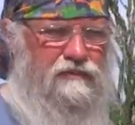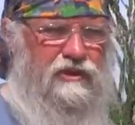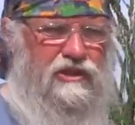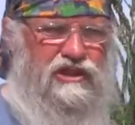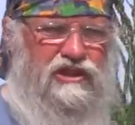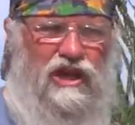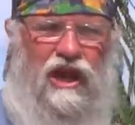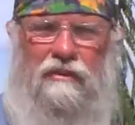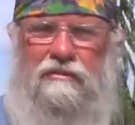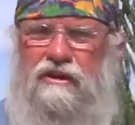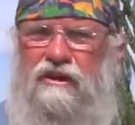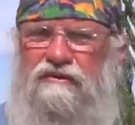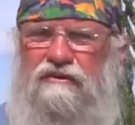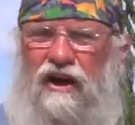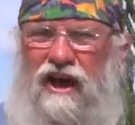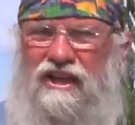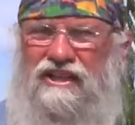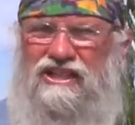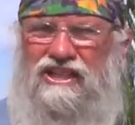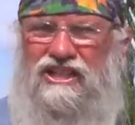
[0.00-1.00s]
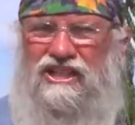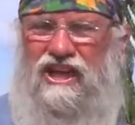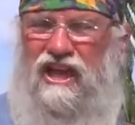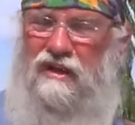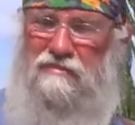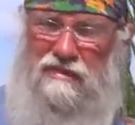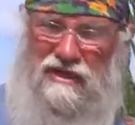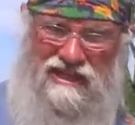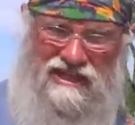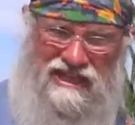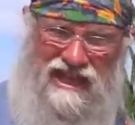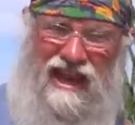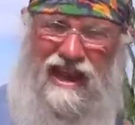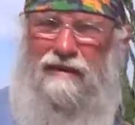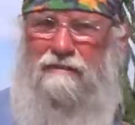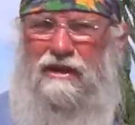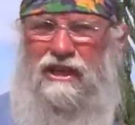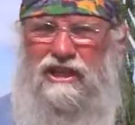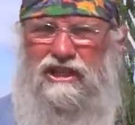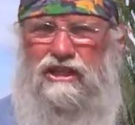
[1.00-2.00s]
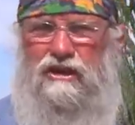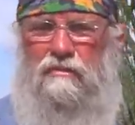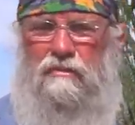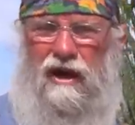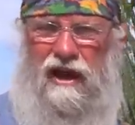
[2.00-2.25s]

Some devices can be damaged